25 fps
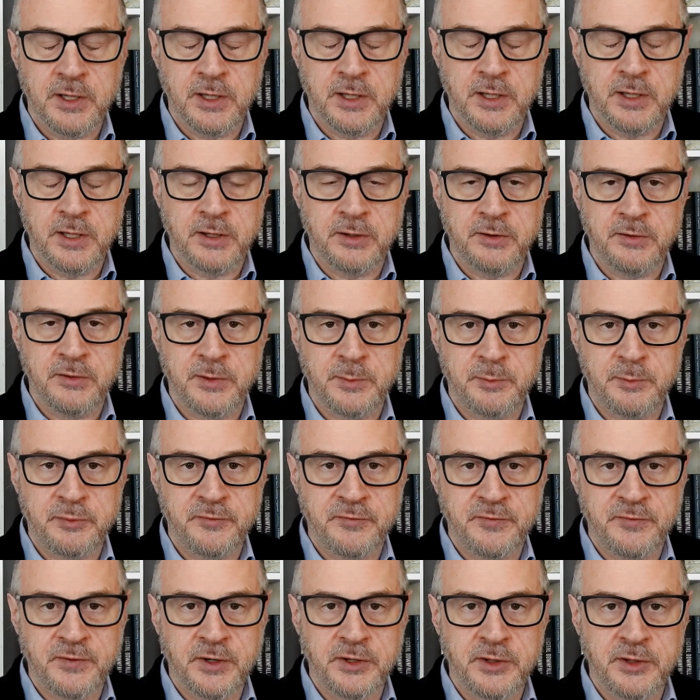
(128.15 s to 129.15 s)

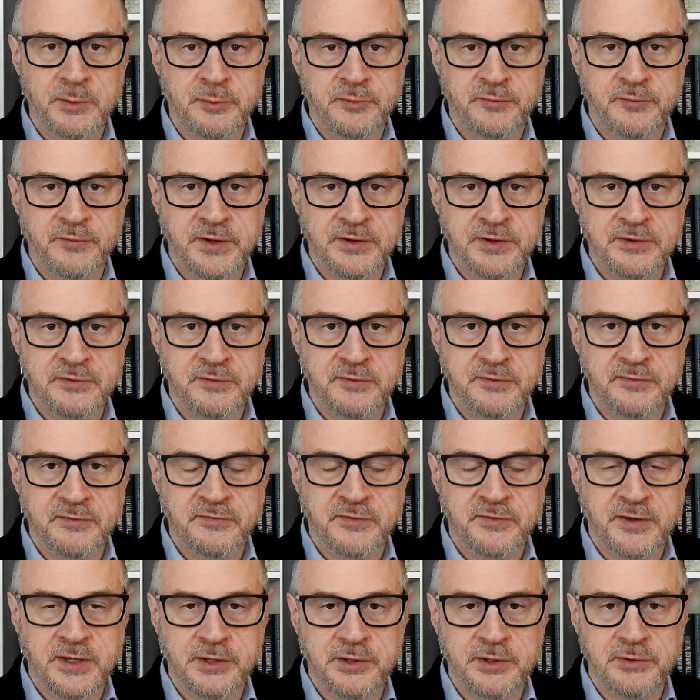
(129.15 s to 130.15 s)
the other professor's
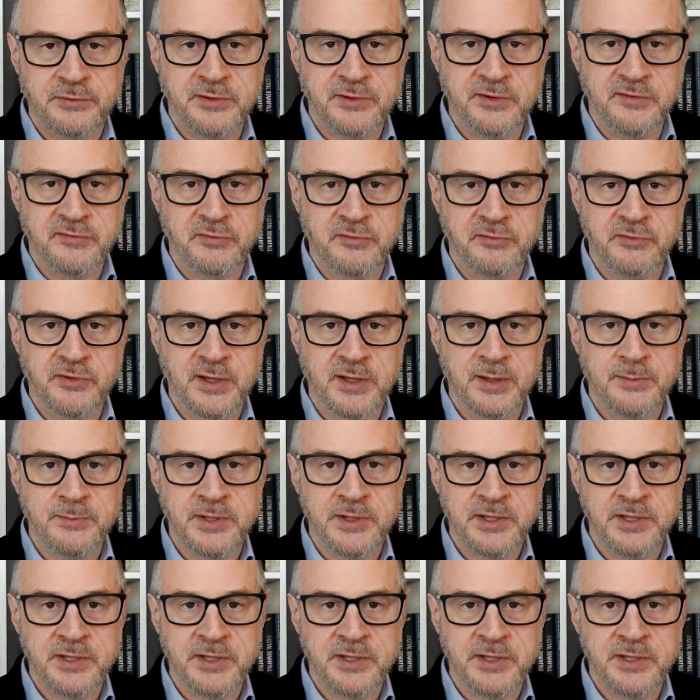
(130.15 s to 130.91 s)
father, lives with them.